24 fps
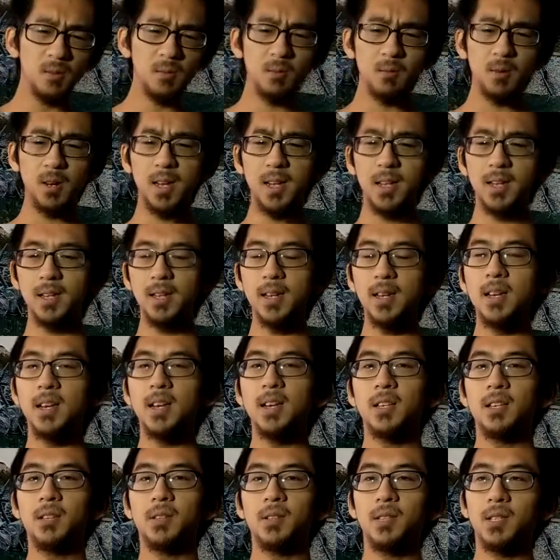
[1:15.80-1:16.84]
When
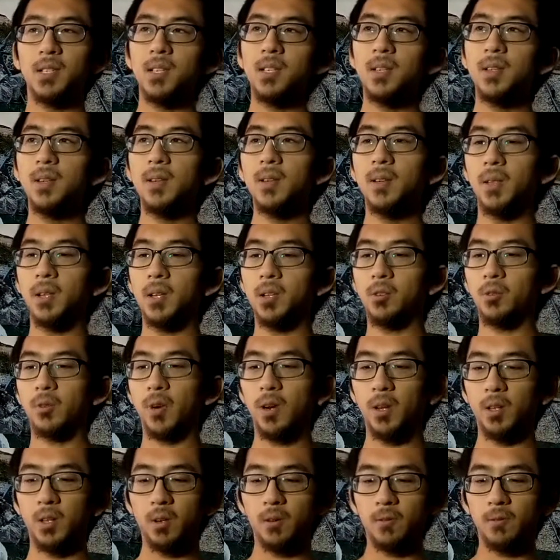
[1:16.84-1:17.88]
you see the
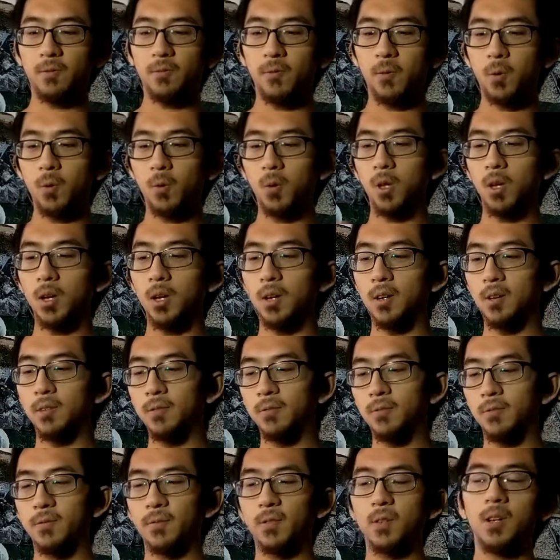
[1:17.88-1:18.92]
trailer full
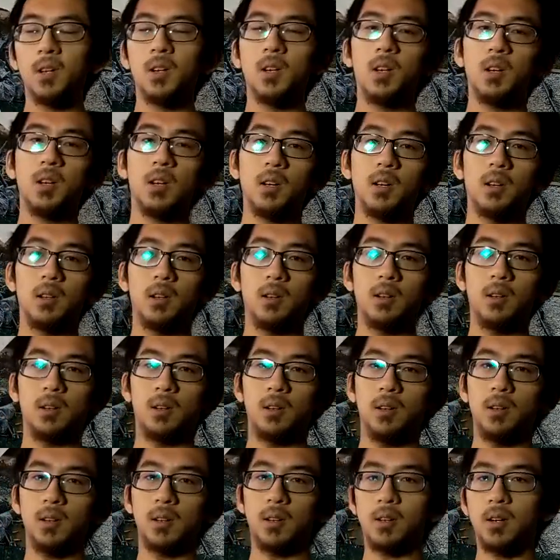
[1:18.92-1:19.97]
of
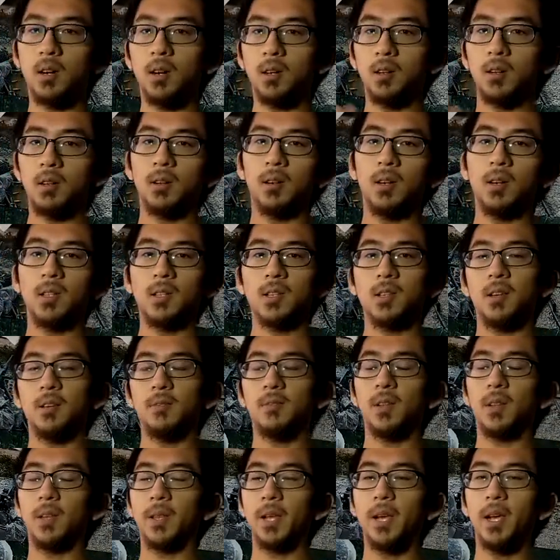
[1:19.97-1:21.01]
color and
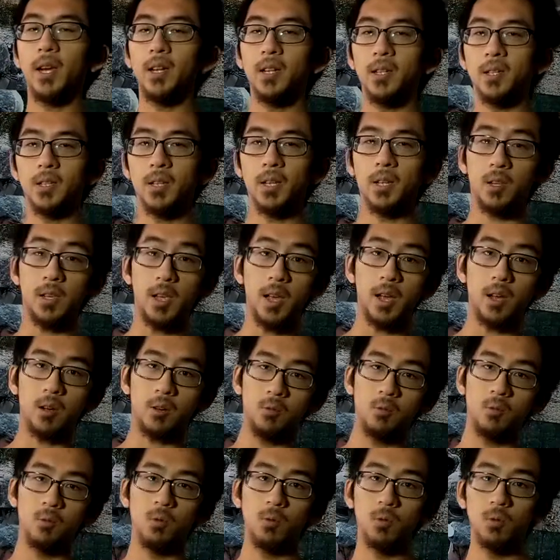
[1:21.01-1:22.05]
stuff like that, it's like, yeah,
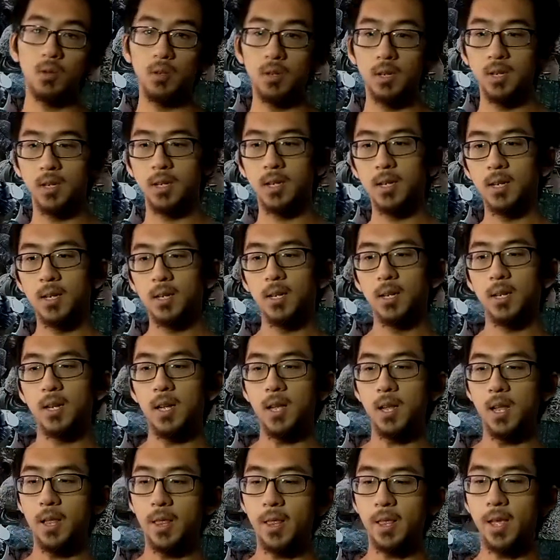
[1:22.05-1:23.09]
cool.
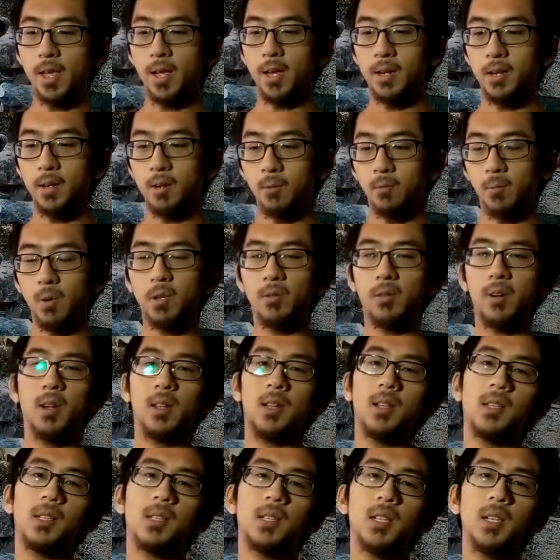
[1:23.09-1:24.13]
And then when you
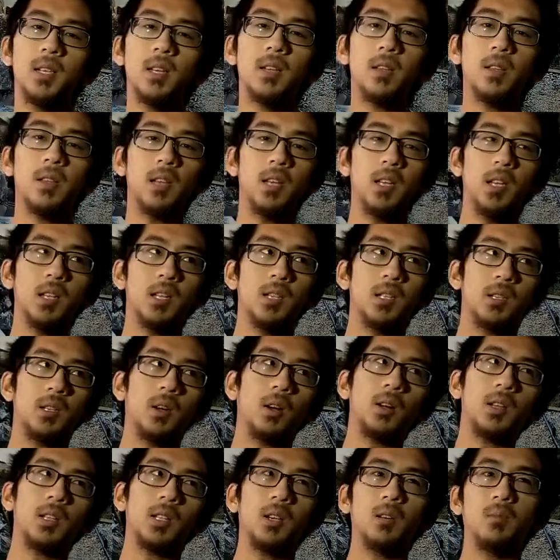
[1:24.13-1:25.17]
actually see it, it
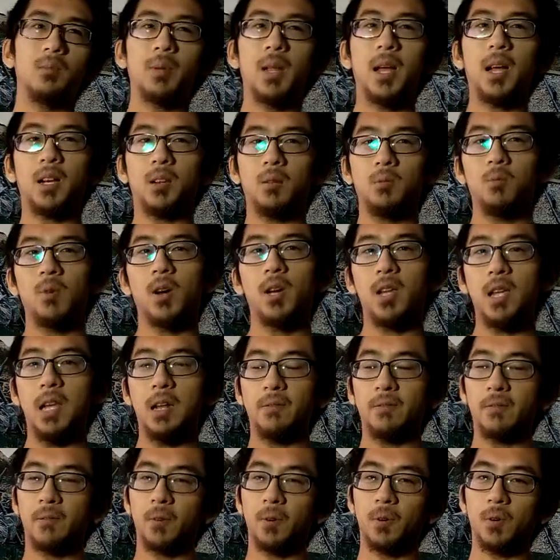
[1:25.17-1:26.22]
starts out black and white,
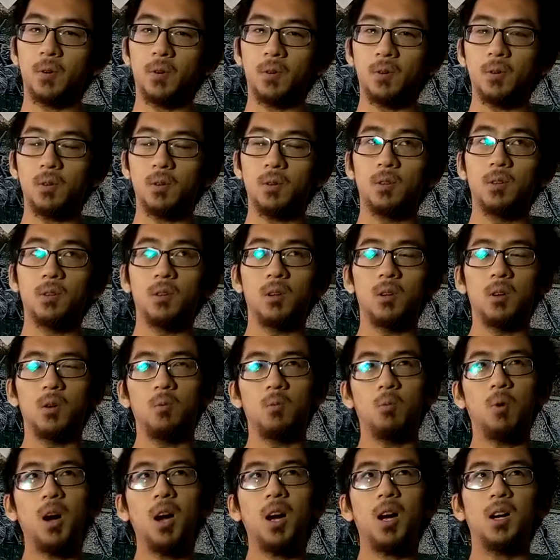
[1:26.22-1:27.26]
and for a
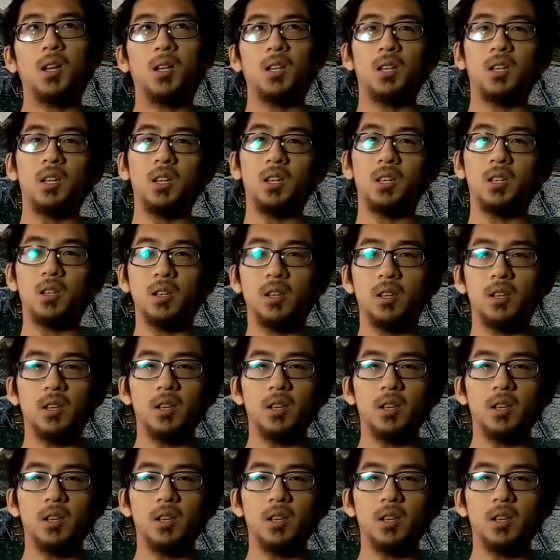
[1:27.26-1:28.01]
while it